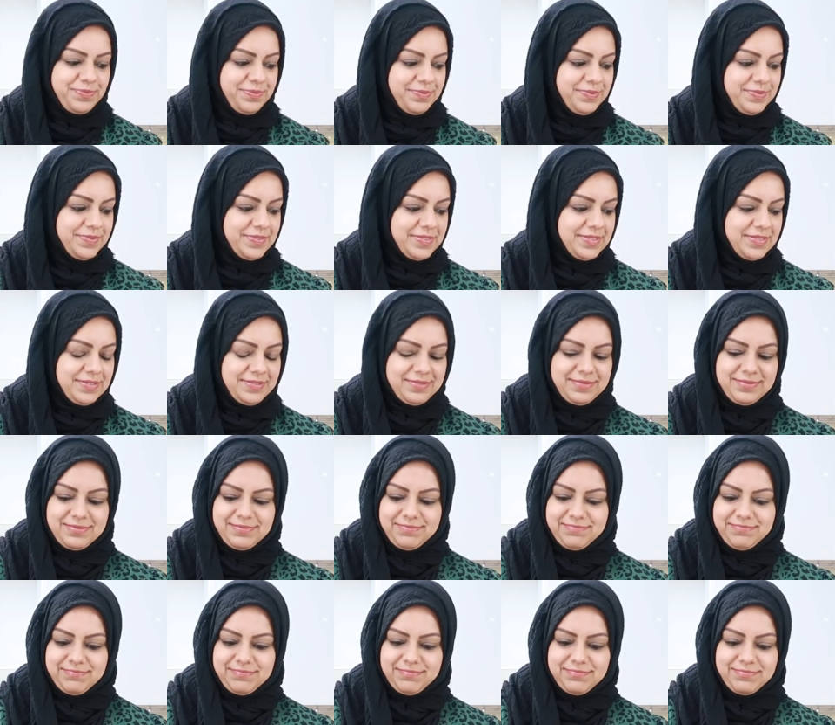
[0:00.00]

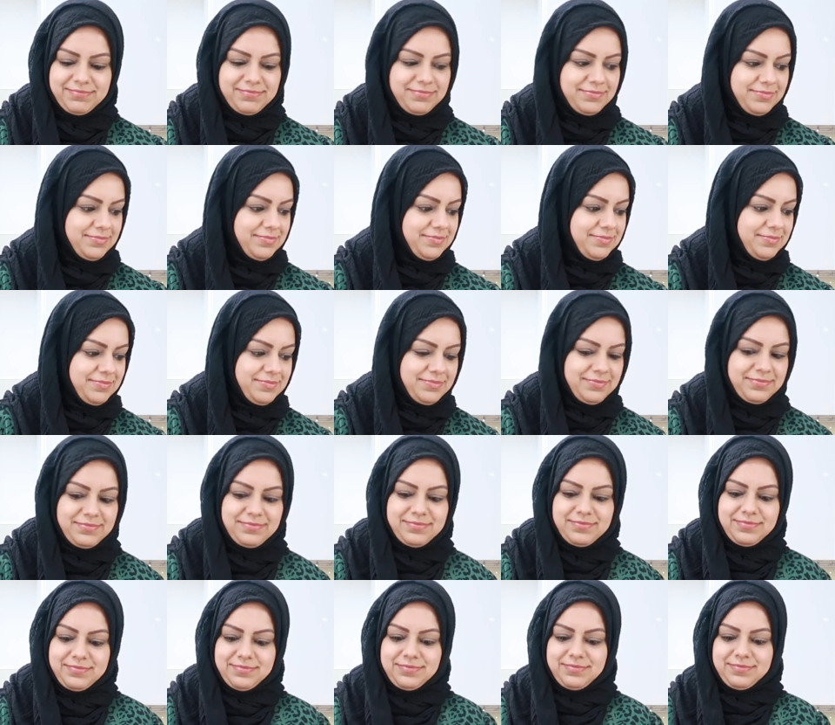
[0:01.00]

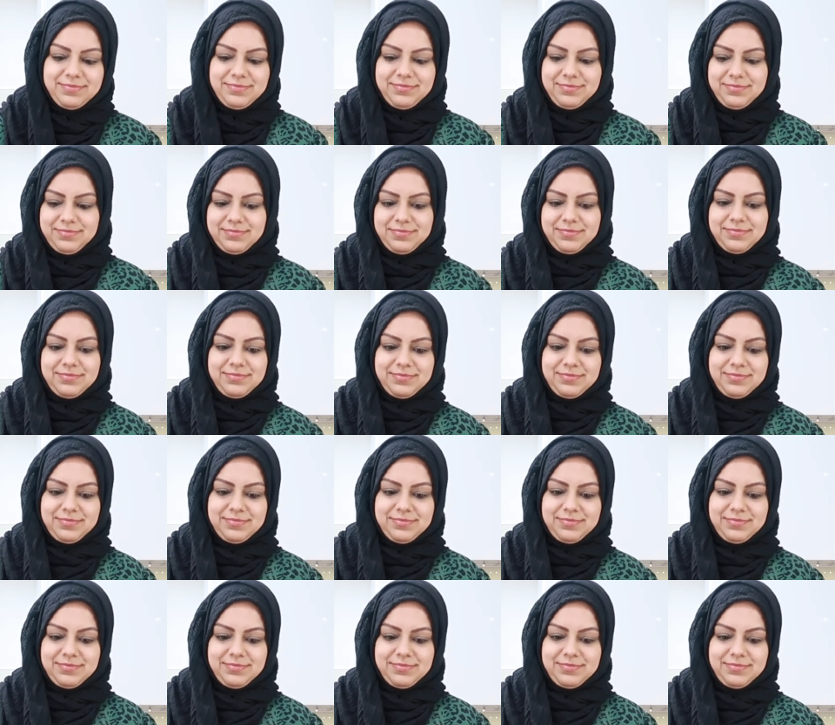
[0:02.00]
No one is speaking in this clip.